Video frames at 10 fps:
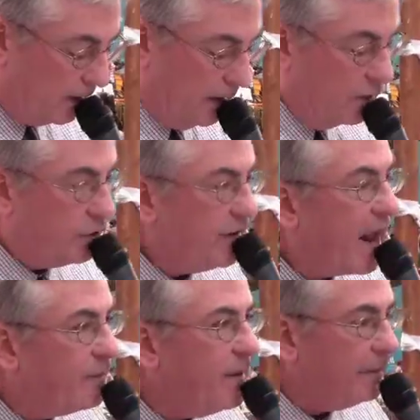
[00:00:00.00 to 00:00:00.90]
She
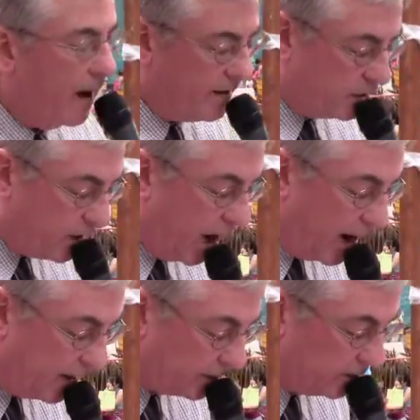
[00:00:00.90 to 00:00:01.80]
gave me my
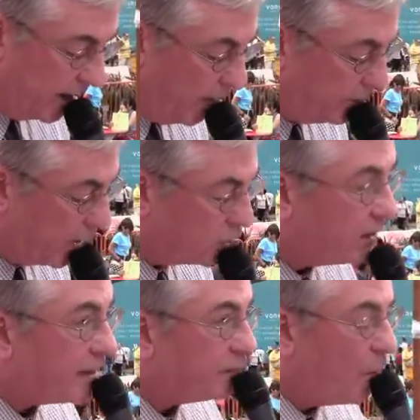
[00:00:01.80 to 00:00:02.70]
desire to help those
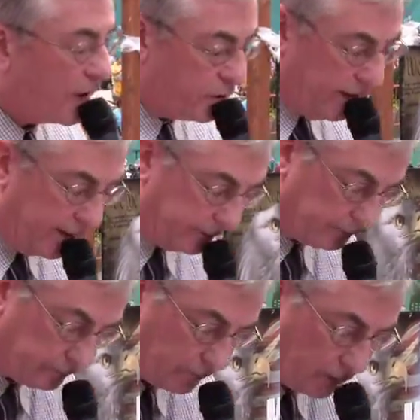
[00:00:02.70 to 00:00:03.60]
less fortunate.
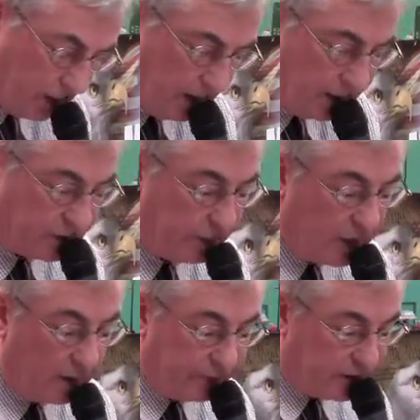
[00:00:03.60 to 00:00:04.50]
She would
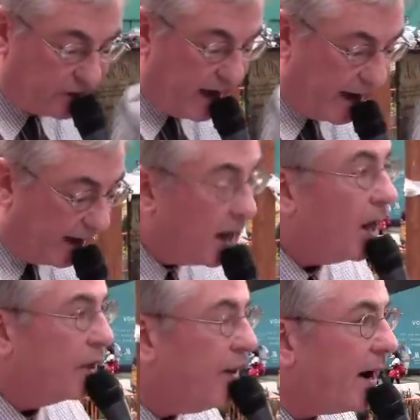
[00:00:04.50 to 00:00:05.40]
often say,
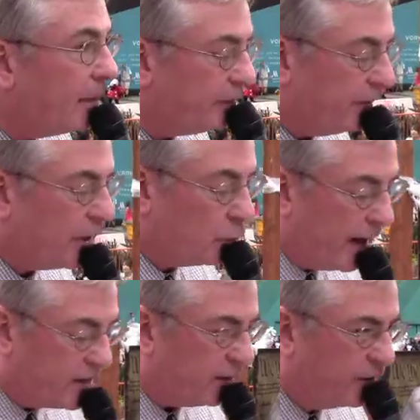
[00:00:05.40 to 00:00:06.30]
"There but for the
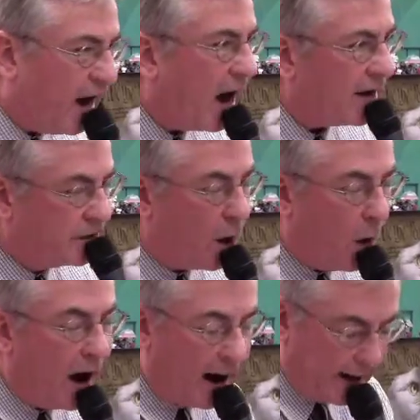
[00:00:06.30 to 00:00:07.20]
grace of God go
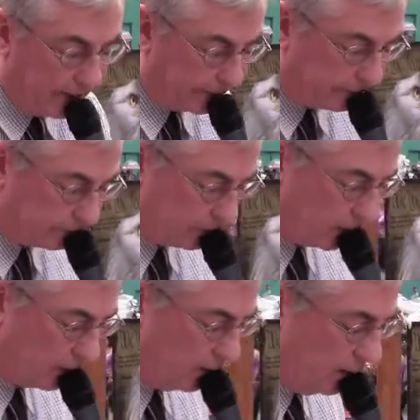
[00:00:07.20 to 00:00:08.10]
I."
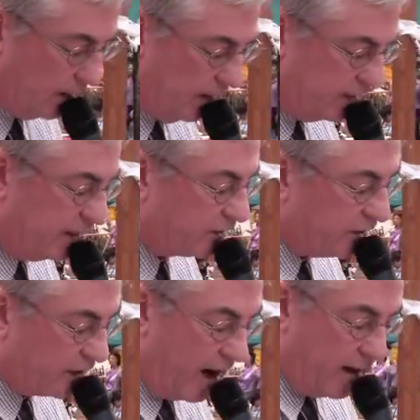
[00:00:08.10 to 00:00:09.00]
This
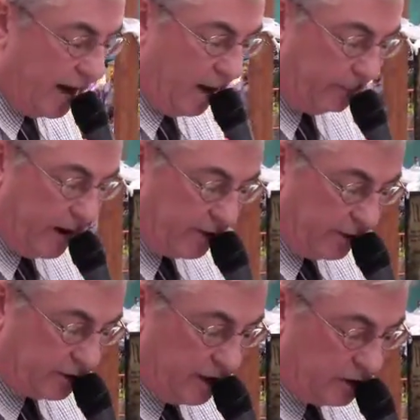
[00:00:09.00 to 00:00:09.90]
desire to help
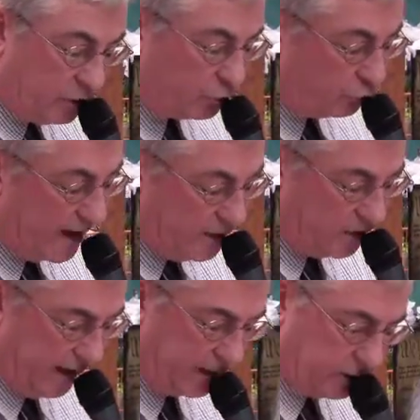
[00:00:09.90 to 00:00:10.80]
others is
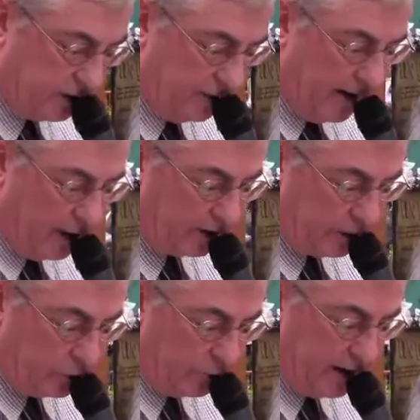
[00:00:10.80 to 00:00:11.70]
intrinsic to the
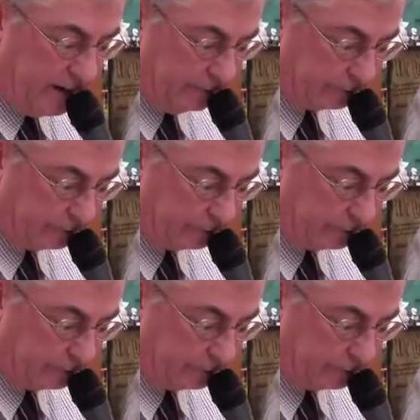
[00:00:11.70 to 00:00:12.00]
American dream.